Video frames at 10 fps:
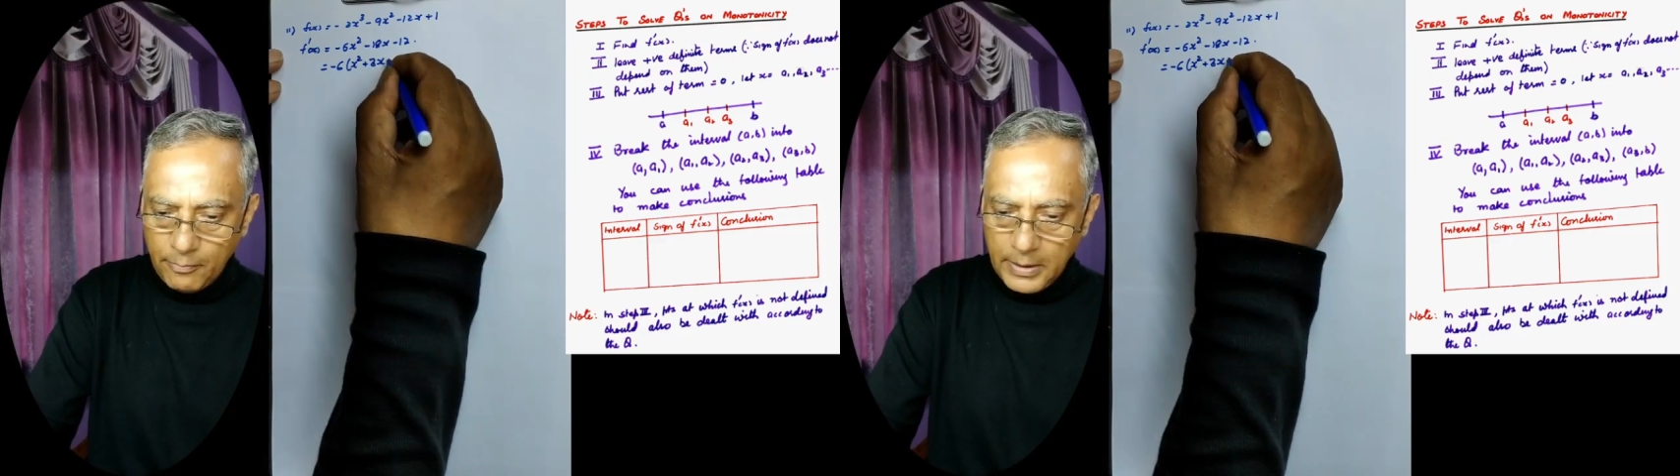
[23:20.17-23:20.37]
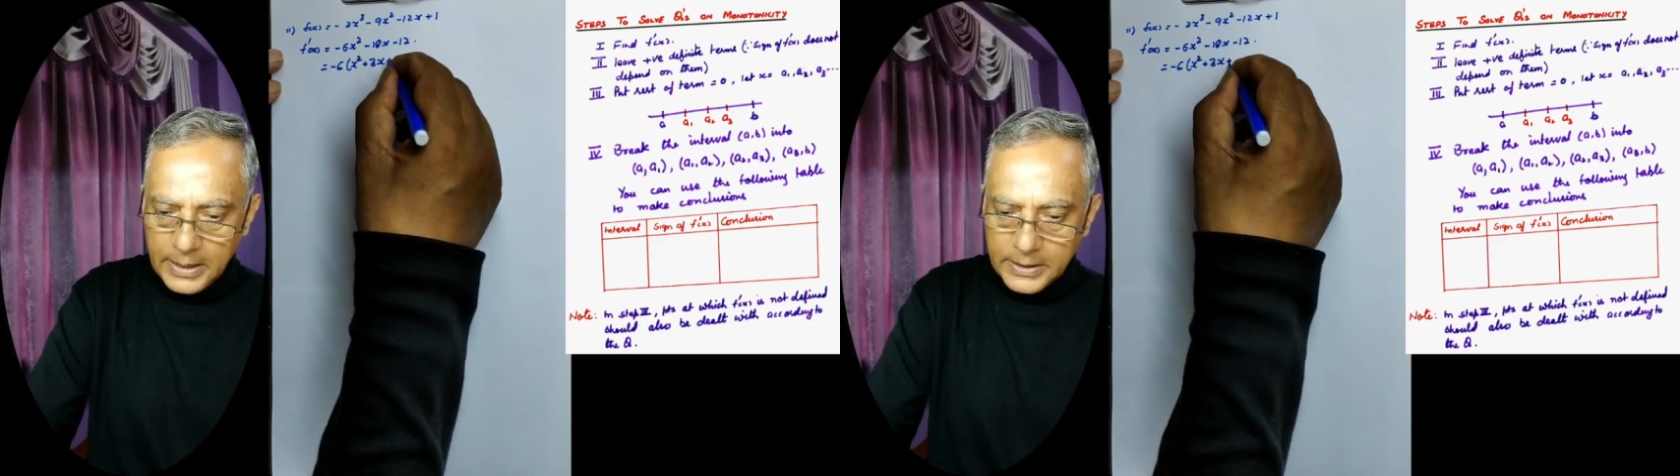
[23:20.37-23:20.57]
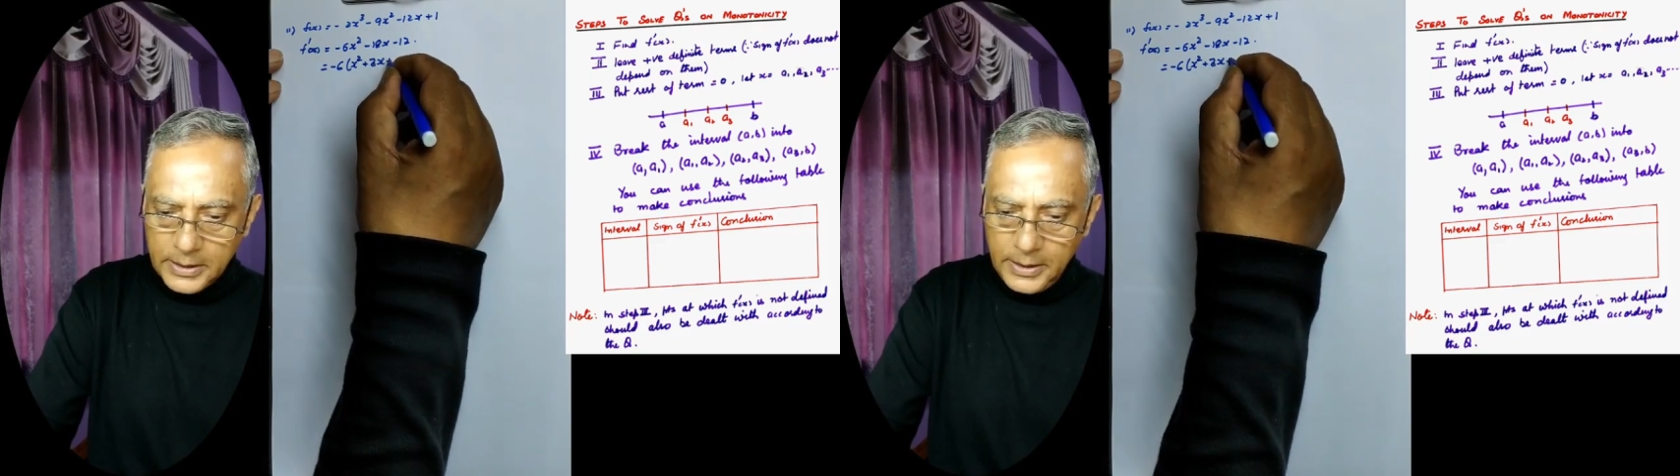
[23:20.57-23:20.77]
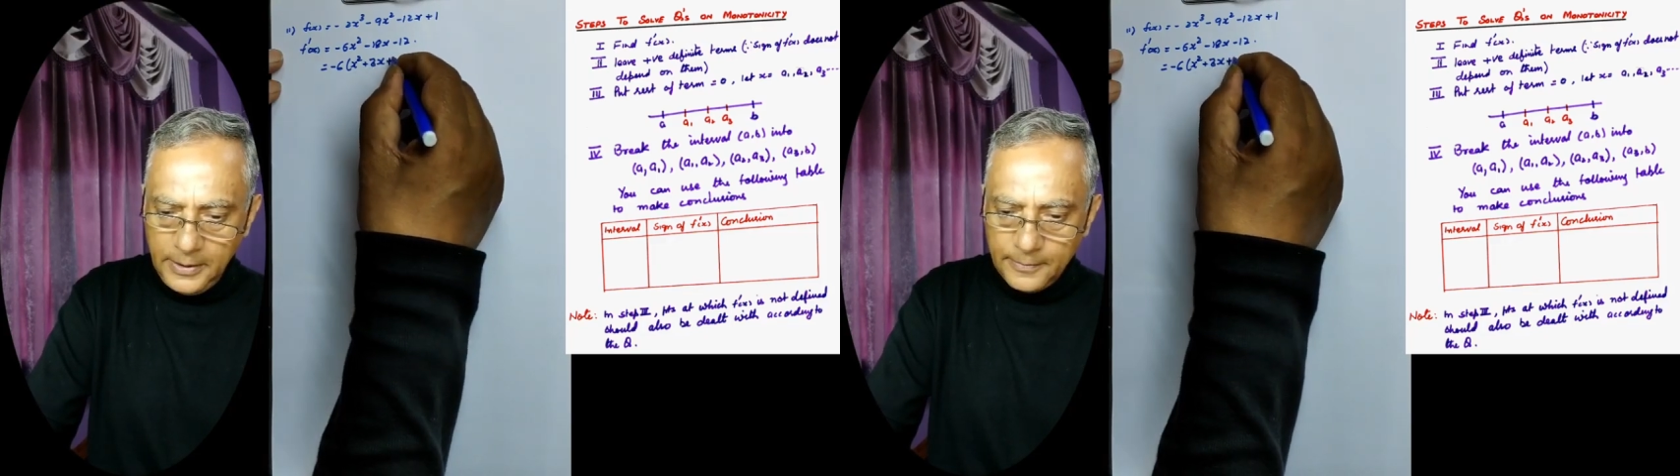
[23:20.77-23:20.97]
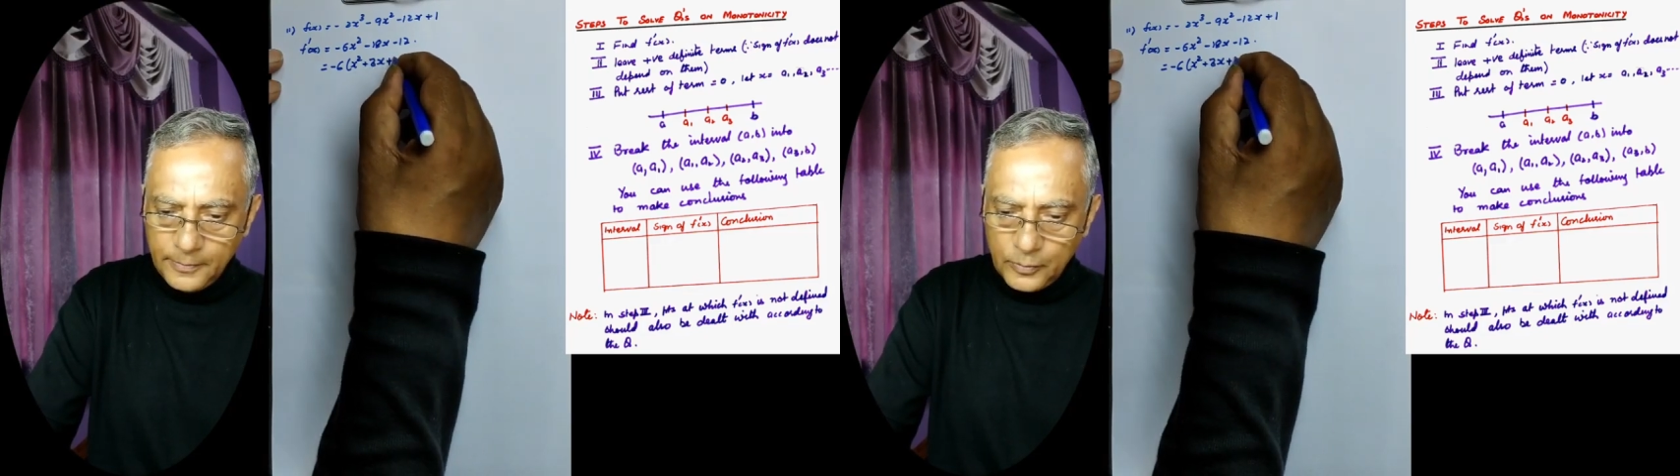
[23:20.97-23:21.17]
plus
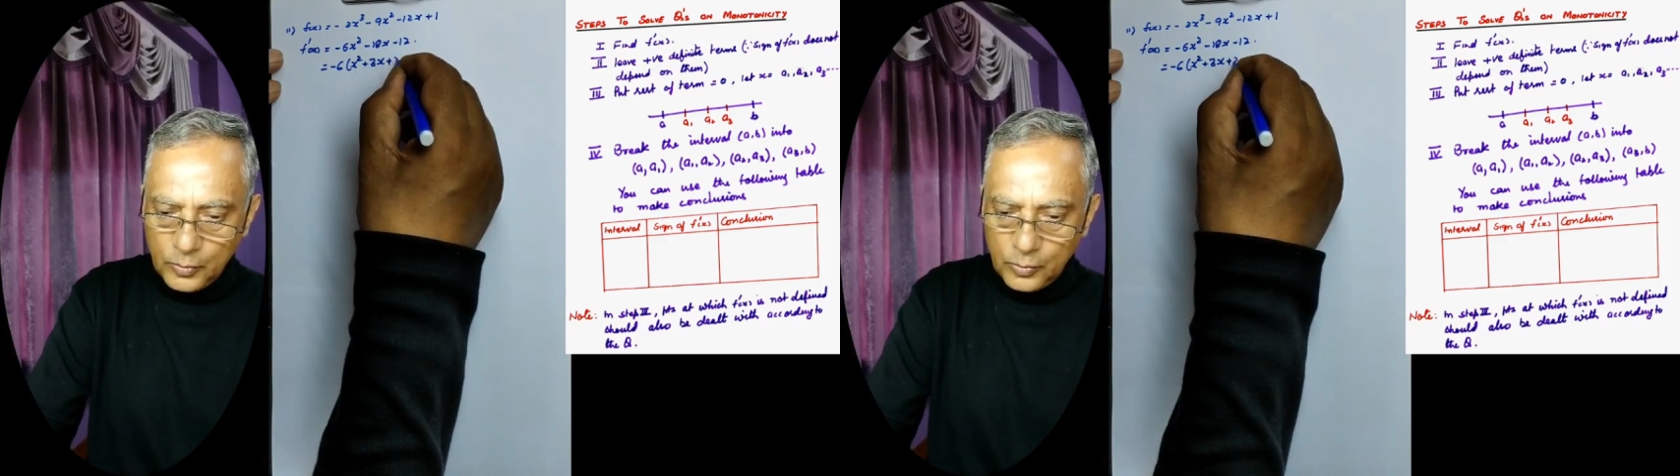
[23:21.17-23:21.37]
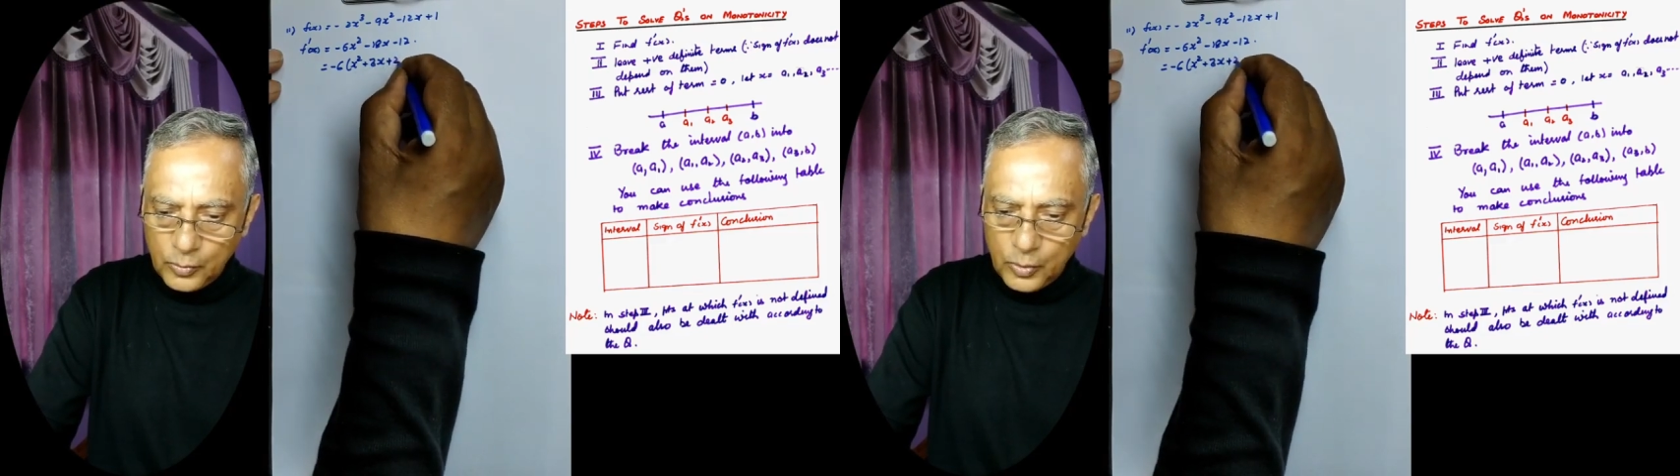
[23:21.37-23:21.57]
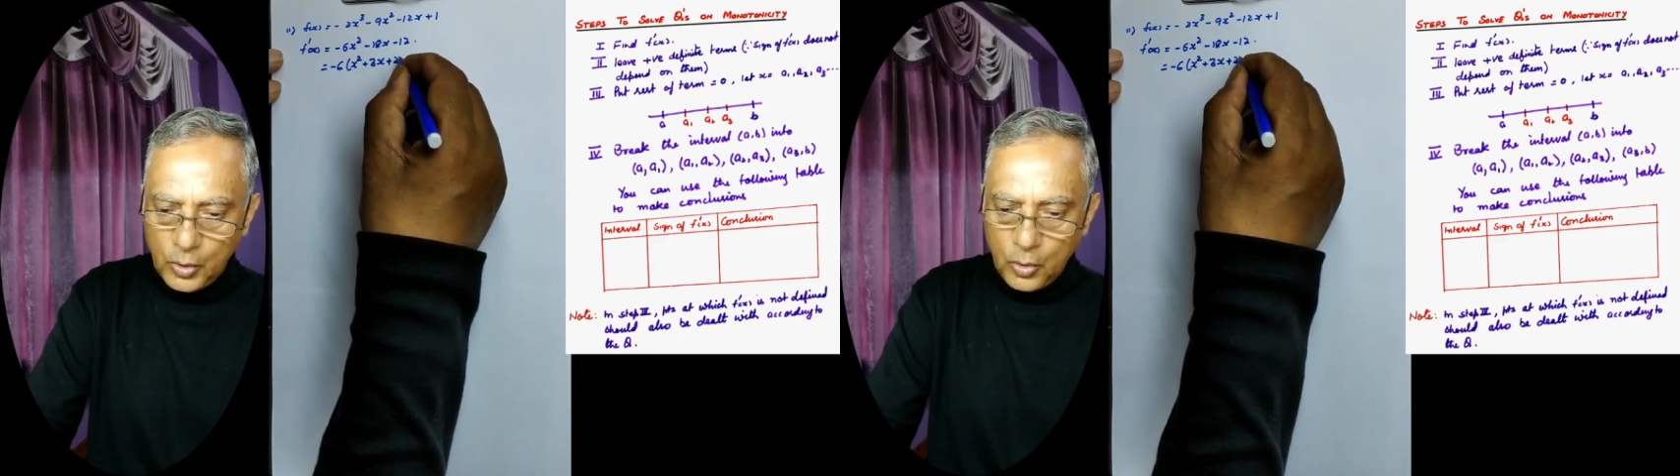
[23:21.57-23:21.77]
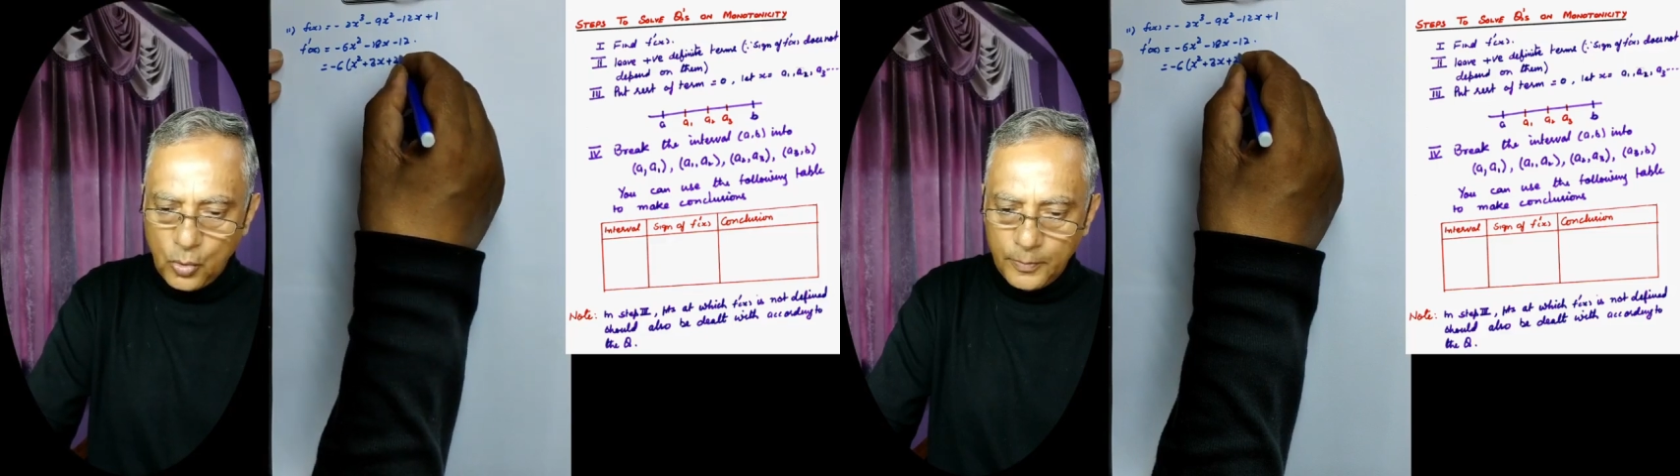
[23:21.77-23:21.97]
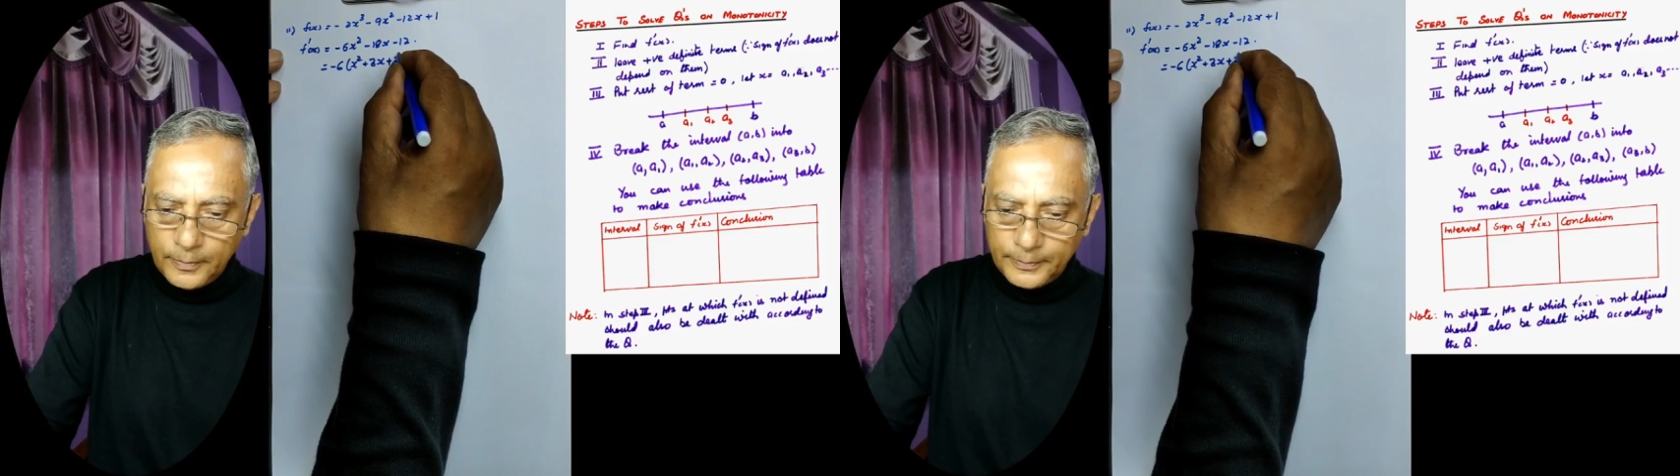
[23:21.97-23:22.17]
2.